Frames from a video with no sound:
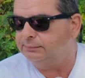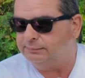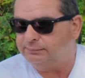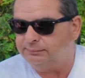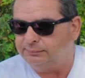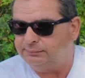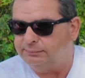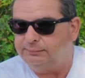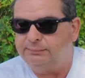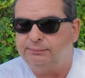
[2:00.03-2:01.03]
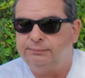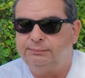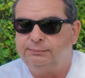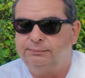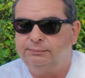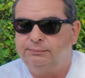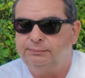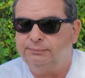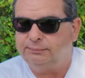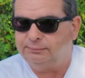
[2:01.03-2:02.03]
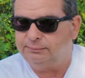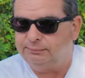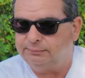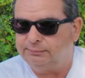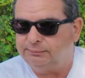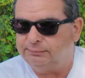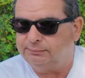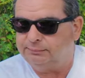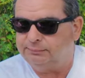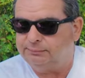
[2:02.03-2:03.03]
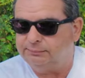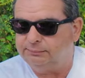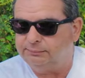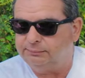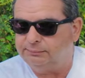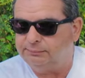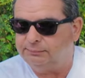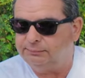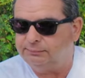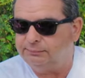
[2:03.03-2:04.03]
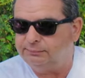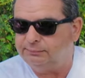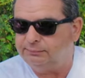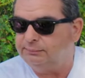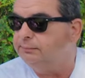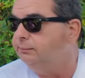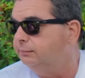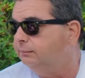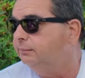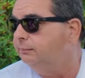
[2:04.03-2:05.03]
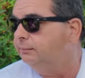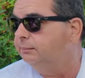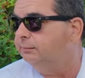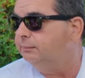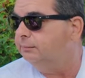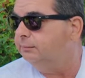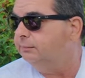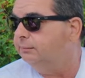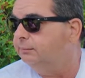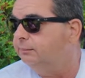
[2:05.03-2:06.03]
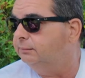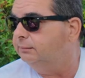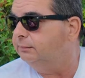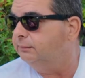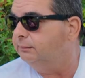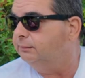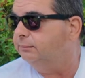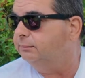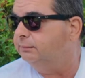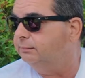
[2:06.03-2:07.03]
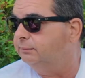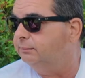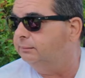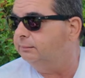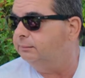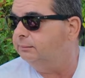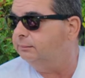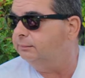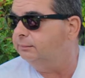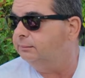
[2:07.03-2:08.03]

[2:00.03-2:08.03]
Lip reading: (silent)